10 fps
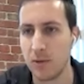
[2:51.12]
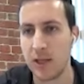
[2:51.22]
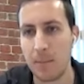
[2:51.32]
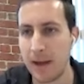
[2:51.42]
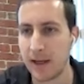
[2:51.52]
put
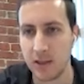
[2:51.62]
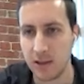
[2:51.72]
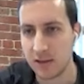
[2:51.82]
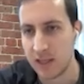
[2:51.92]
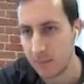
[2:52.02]
that back into
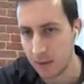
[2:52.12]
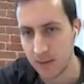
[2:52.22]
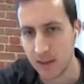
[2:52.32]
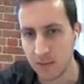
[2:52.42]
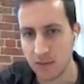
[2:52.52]
your schema
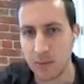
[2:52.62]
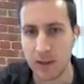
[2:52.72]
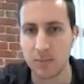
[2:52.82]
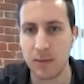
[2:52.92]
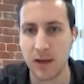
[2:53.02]
and send the
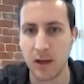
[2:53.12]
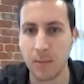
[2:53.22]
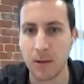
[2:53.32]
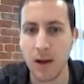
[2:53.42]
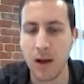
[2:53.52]
response back
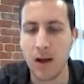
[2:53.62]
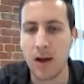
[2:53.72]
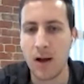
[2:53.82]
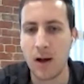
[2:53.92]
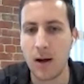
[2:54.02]
up.
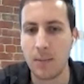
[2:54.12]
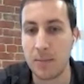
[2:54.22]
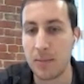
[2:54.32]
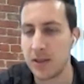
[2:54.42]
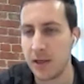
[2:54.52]

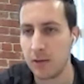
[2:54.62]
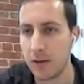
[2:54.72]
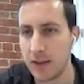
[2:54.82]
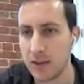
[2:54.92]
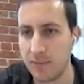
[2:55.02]
In particular,
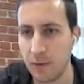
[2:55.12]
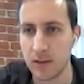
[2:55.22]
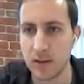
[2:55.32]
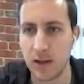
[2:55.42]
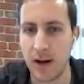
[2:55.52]
I'd like to
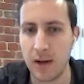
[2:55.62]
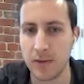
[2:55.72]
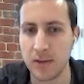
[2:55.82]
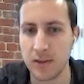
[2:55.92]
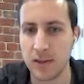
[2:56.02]
focus on how
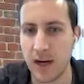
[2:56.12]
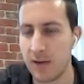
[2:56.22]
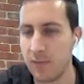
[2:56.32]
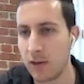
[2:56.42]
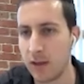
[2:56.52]
this is
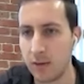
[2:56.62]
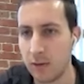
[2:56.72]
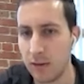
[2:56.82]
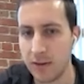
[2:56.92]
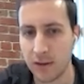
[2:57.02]
kind of working a
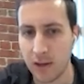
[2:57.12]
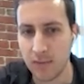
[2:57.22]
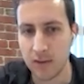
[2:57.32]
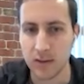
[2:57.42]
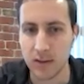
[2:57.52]
little under the
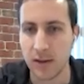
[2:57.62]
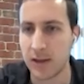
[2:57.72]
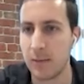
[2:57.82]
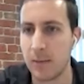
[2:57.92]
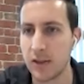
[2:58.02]
covers.
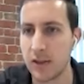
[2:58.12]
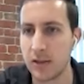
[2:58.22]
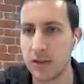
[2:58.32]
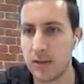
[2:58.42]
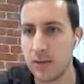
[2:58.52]
Like I
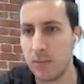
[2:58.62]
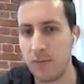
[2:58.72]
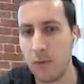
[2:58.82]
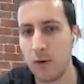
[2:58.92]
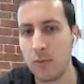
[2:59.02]
mentioned
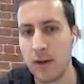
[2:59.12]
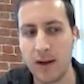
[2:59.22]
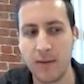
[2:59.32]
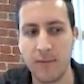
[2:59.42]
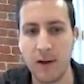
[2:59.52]
before, we
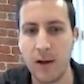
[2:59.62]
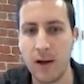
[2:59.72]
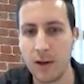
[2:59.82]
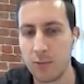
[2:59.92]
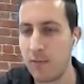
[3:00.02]
have
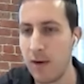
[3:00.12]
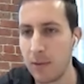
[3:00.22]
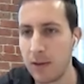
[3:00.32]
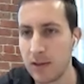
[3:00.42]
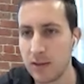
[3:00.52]
3
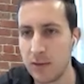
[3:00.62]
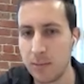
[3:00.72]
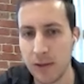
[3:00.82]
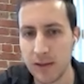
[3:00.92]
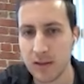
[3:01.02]
replicas of the
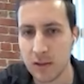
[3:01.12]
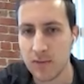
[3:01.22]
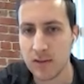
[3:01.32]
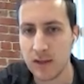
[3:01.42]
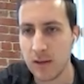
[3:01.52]
plan
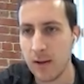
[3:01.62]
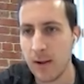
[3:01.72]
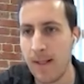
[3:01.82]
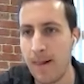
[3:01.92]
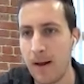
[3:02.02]
service here.
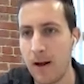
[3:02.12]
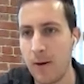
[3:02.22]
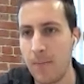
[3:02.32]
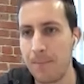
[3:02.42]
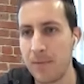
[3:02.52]

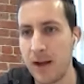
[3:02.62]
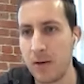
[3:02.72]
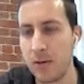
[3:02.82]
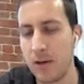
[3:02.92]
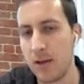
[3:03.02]

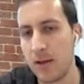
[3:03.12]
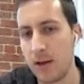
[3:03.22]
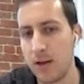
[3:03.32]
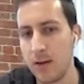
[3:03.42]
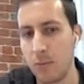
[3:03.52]
Now,
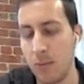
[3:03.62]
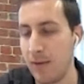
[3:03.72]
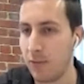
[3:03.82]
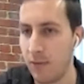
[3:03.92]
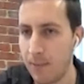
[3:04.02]
when we have 3